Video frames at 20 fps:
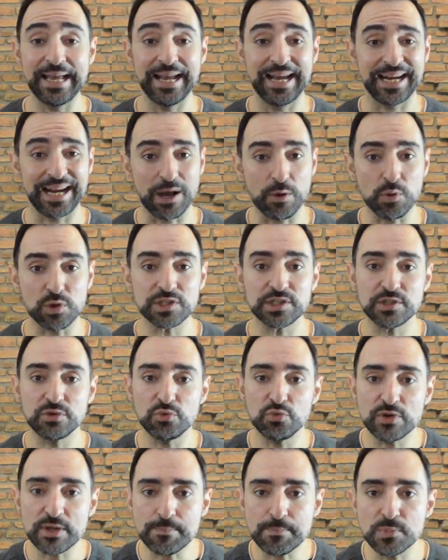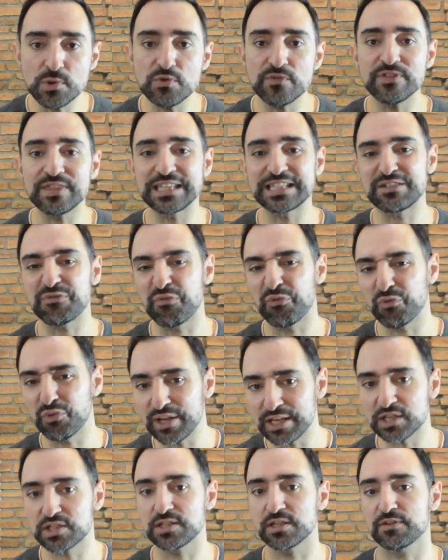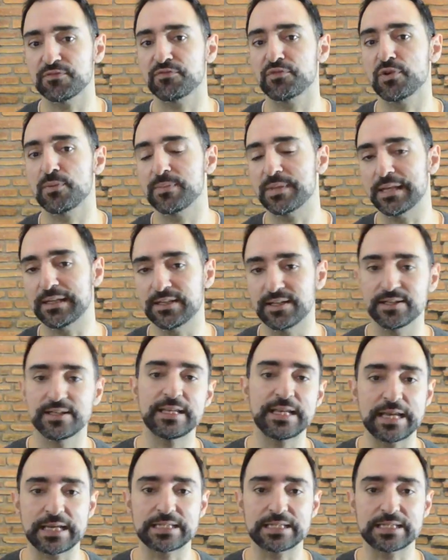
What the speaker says: And I want to remove this friction from the learning